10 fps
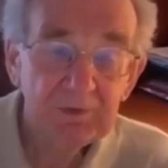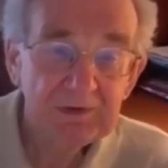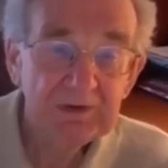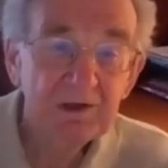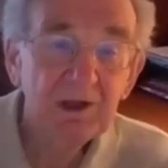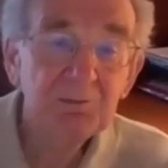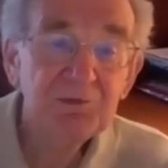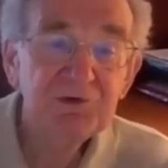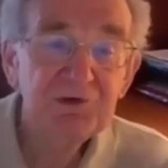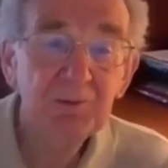lump
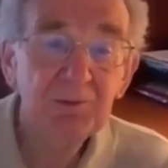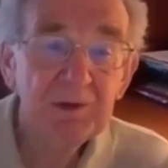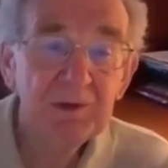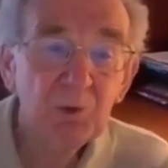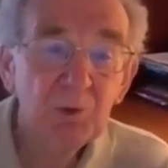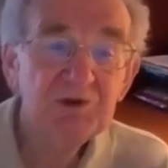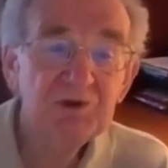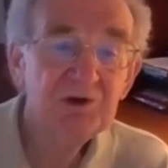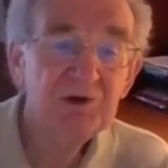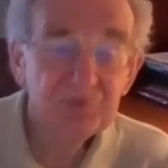sum in 1 year
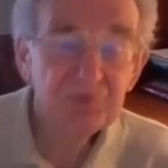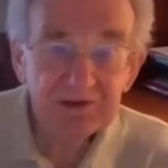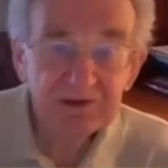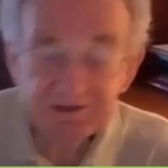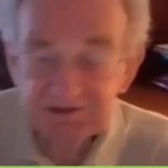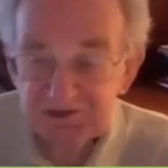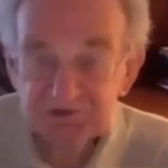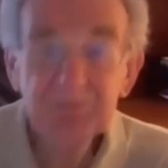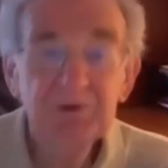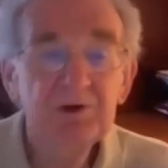that's going to get
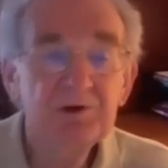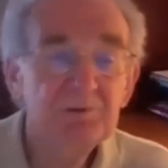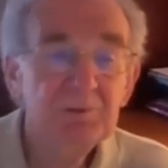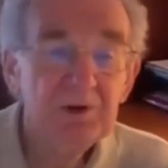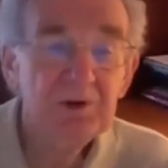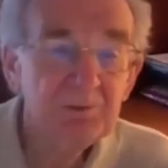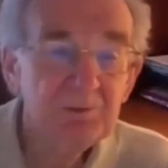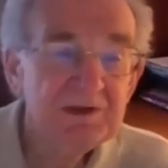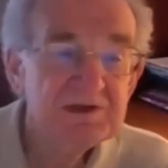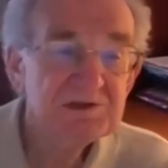distributed over many
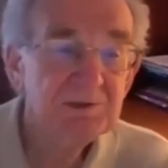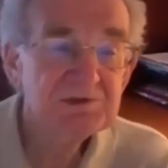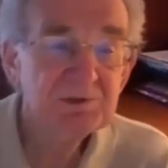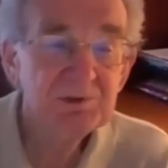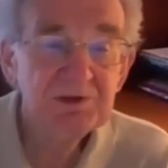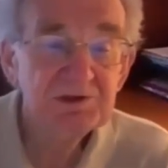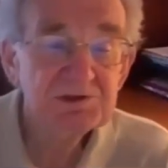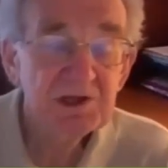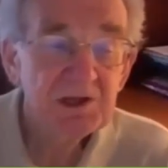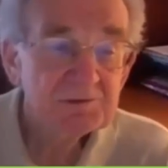subsequent years.
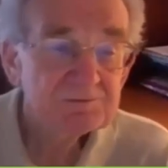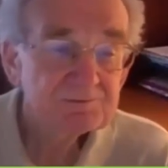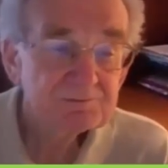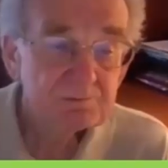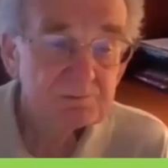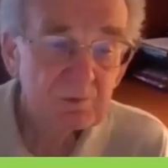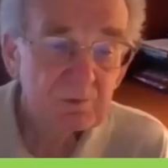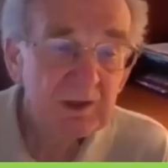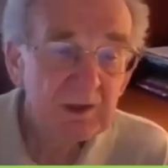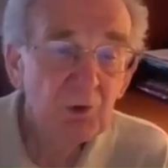On
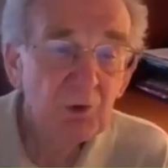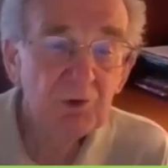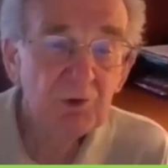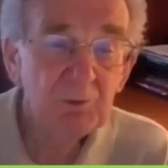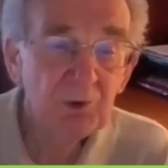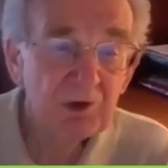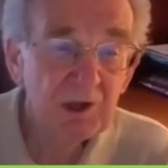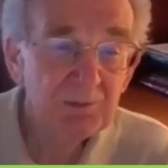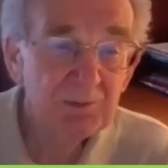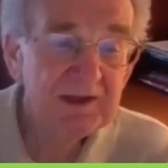a more
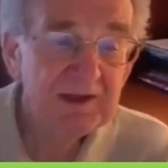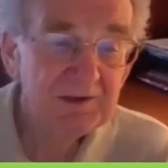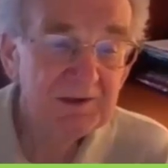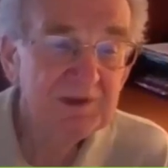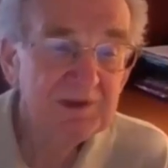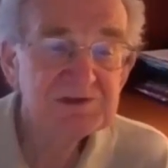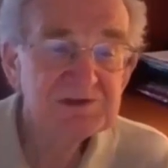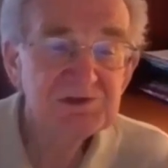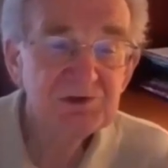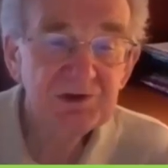complicated basis,
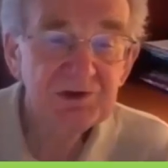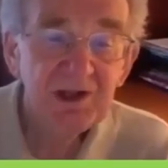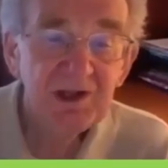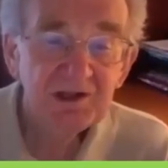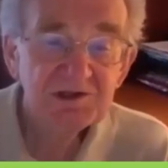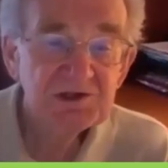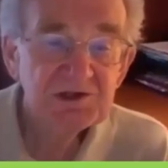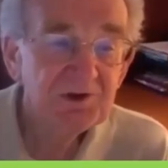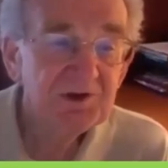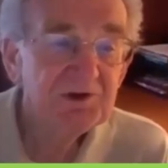you can consult
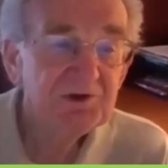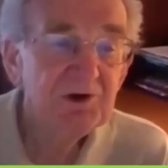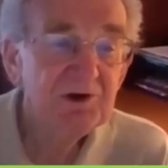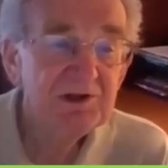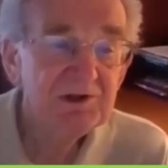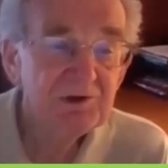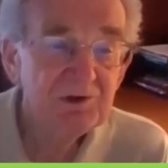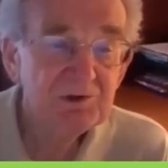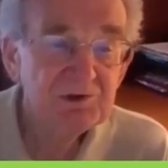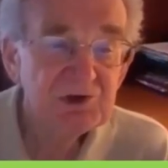an attorney to do
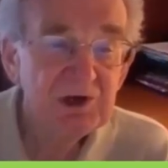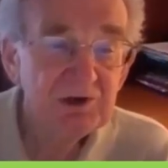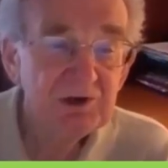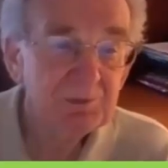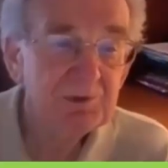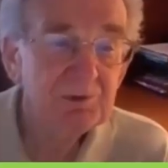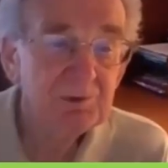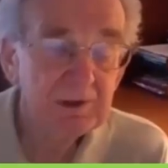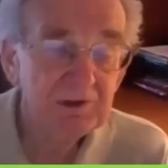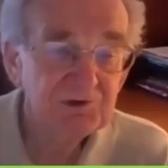charitable
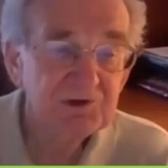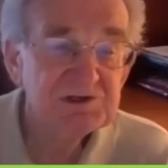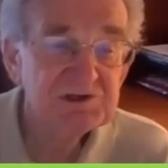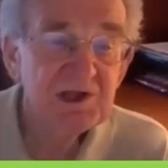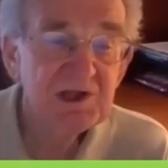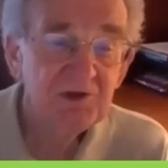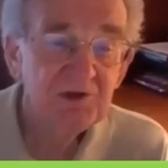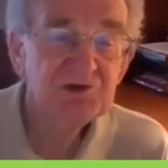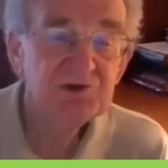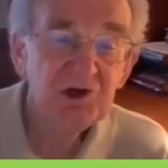trusts. There's a
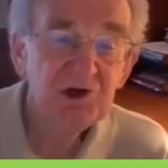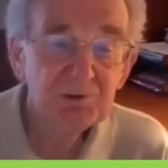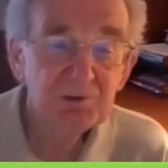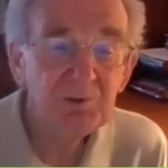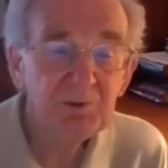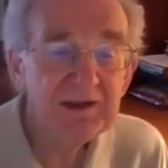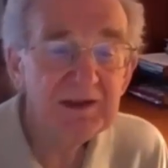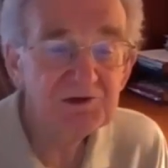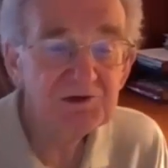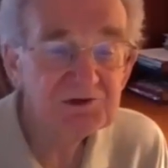charitable remainder
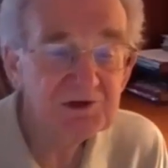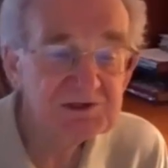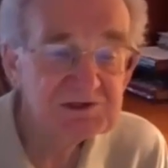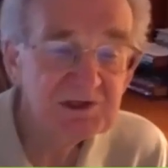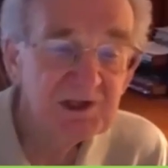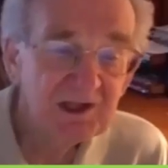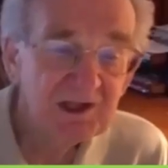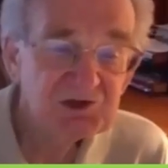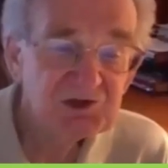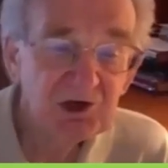trust, a
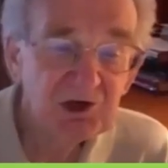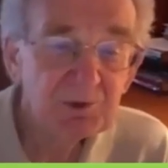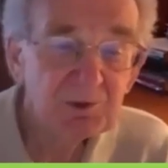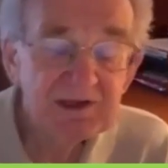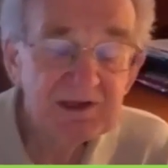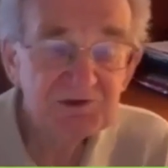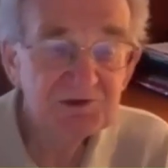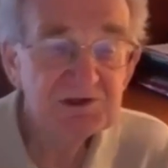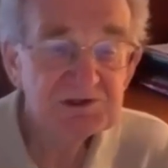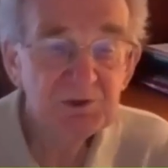charitable lead
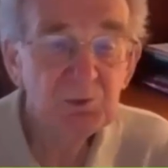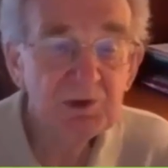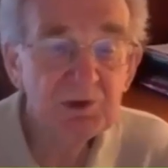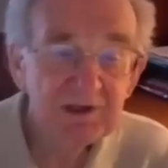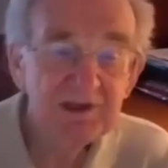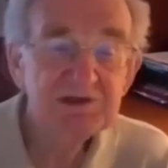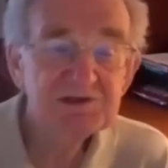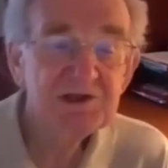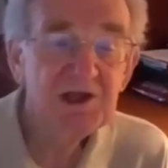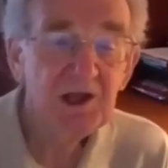trust in one case,
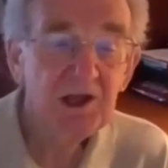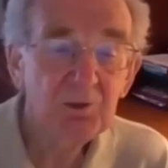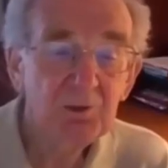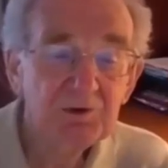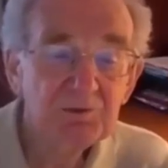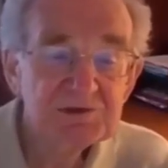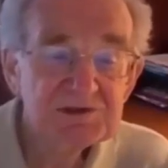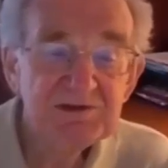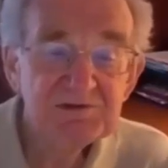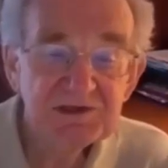and one
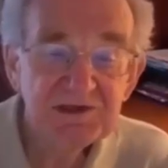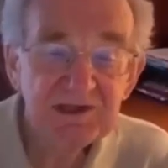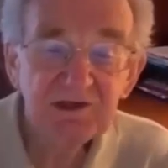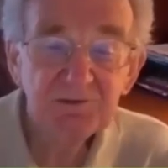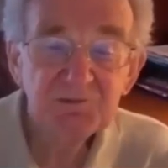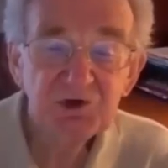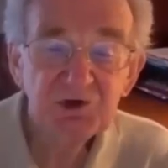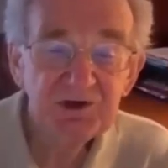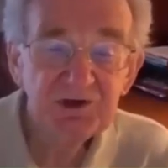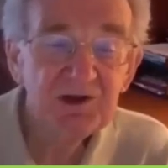receives the income during
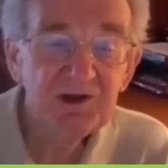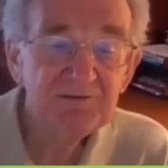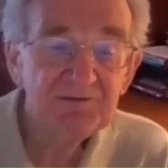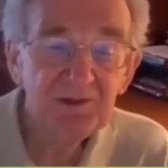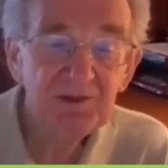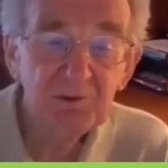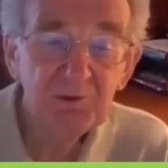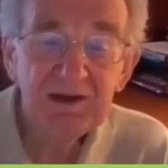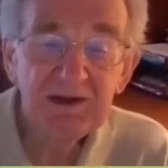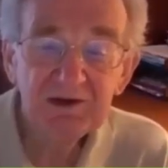your life and the
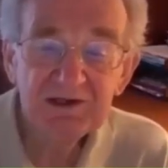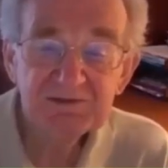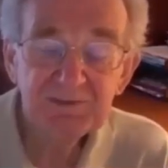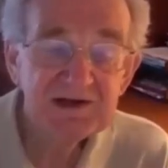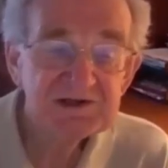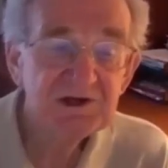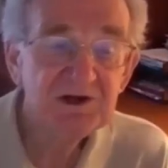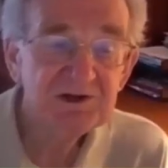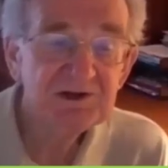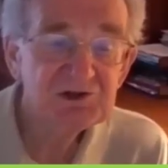remainder gets passed on to
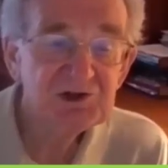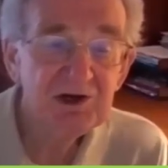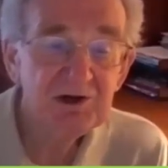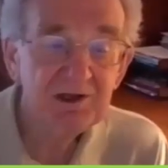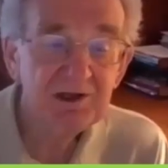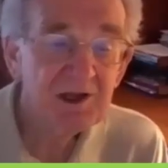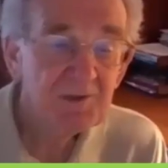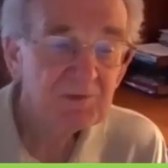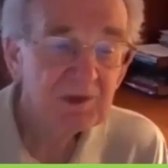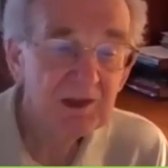the charity.
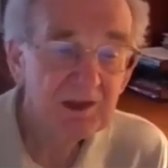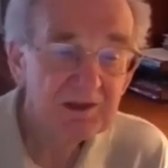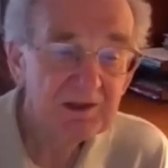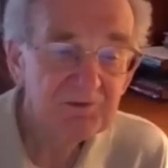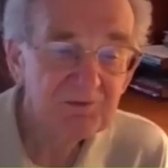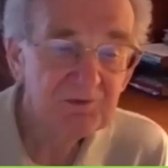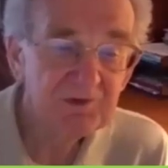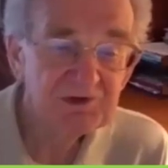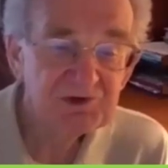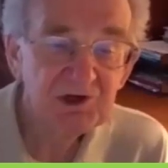And then for the
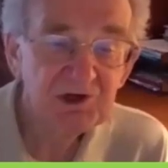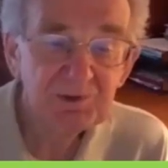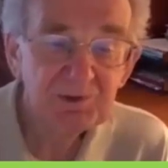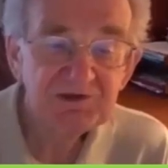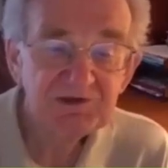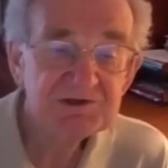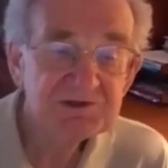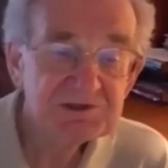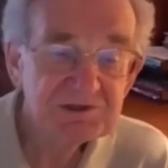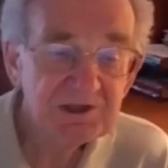charitable lead trust, it's
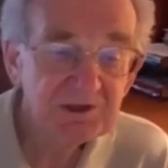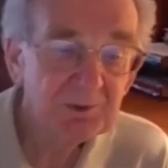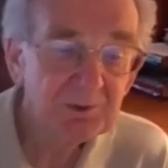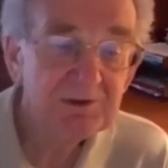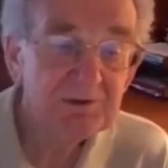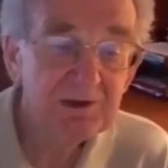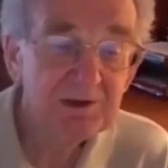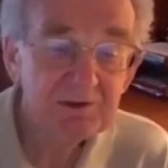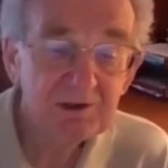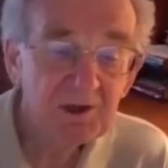the other way around.
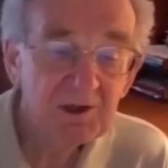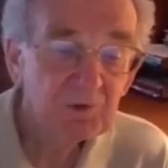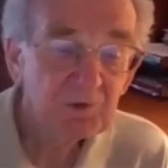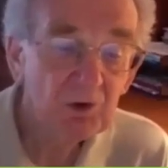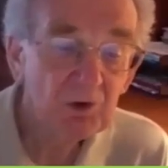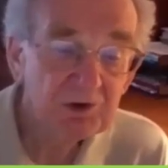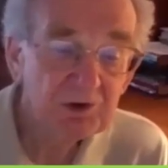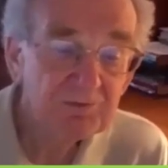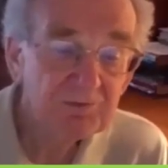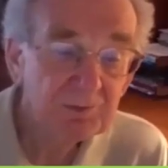Or you can go
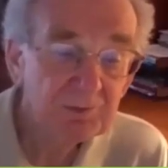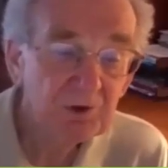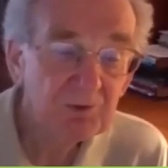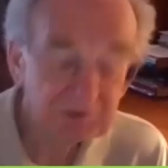for broke with the